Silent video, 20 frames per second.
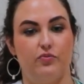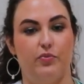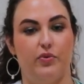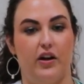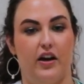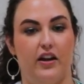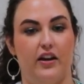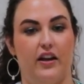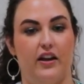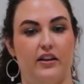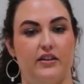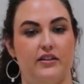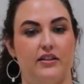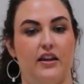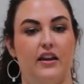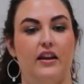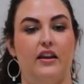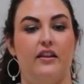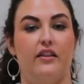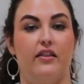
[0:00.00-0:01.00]
products
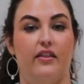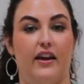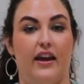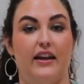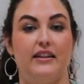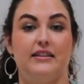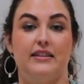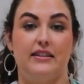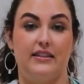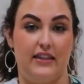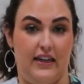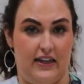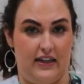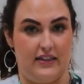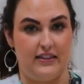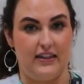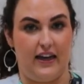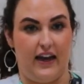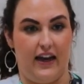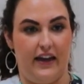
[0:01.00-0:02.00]
that
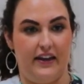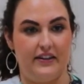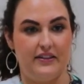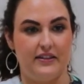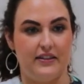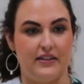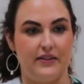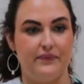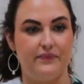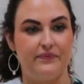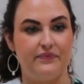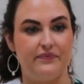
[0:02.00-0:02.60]
sanitize.